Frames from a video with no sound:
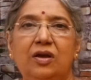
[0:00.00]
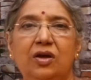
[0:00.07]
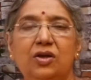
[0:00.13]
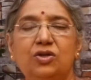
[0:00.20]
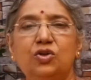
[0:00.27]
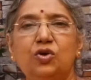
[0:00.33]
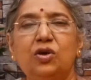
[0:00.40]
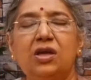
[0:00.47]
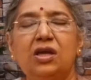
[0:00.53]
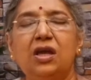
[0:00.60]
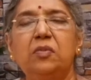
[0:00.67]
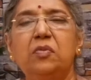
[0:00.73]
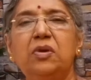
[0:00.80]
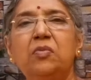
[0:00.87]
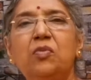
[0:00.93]
So here
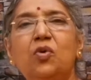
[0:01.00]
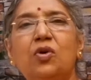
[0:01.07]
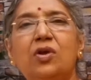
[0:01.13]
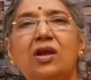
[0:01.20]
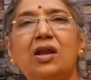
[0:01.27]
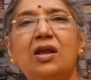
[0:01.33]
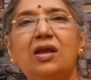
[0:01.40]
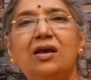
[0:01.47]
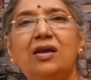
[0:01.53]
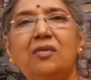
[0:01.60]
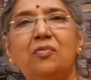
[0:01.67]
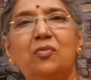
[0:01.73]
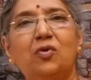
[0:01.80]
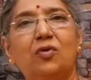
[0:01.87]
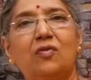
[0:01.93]
be more clear,
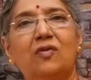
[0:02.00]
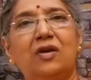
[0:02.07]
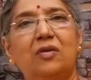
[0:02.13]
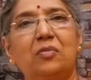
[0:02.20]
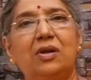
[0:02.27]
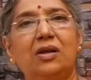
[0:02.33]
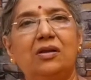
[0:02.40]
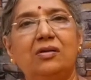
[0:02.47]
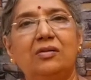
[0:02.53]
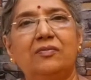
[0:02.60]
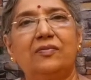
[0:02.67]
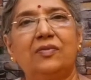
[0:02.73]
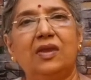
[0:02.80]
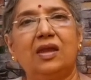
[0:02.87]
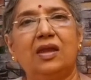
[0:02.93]
more verbal.
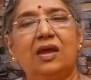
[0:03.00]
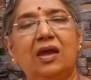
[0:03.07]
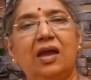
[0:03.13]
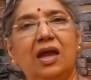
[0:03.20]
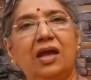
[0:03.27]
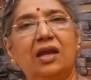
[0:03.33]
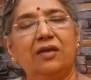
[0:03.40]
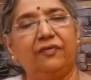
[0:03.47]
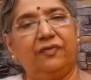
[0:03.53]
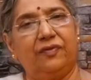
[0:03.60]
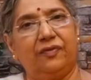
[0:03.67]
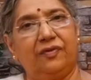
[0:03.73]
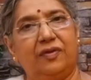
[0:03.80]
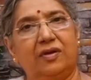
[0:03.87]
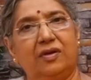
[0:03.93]
And
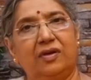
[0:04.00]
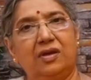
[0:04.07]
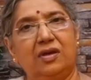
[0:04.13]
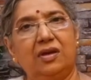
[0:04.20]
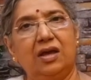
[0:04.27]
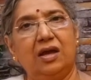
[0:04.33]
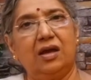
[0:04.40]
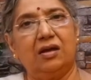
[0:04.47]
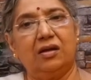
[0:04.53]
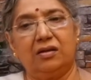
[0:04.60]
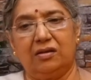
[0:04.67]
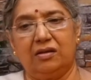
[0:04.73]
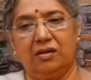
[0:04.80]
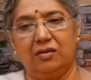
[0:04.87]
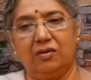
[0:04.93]
if you
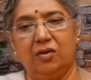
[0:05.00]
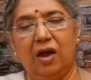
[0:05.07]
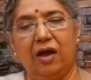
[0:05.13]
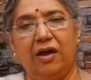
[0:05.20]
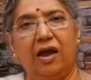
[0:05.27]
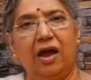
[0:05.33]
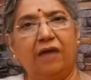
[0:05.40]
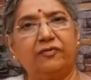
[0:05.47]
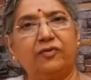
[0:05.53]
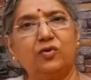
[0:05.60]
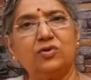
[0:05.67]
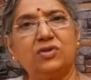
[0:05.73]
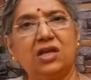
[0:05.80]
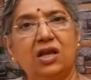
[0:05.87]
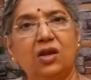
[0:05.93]
have
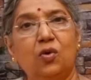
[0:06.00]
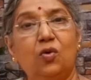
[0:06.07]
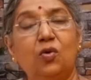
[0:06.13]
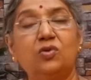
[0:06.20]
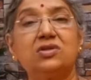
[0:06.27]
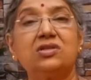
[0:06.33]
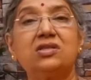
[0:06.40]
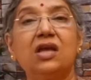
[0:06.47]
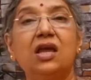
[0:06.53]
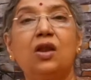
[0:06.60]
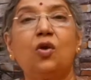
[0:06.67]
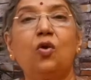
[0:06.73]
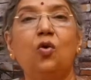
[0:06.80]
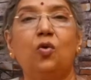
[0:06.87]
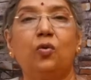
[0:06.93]
to say no, say
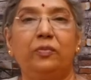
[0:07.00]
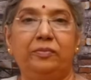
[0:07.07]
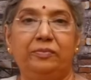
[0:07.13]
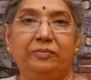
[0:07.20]
no.